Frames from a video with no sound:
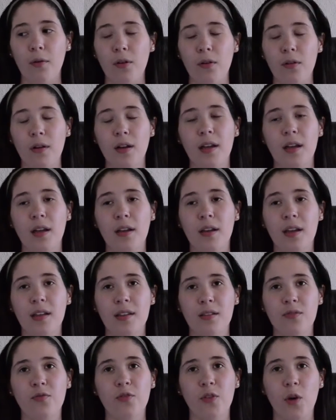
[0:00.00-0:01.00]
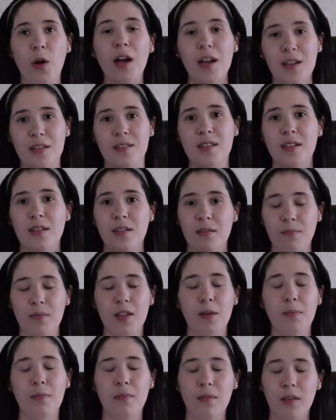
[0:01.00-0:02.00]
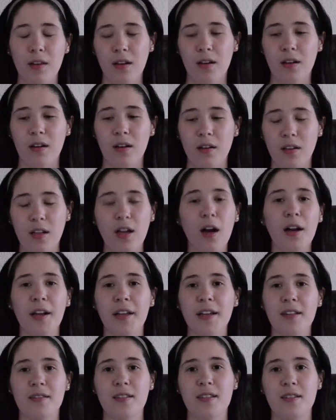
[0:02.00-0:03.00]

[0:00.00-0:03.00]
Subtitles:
Well, it's for us, the audience.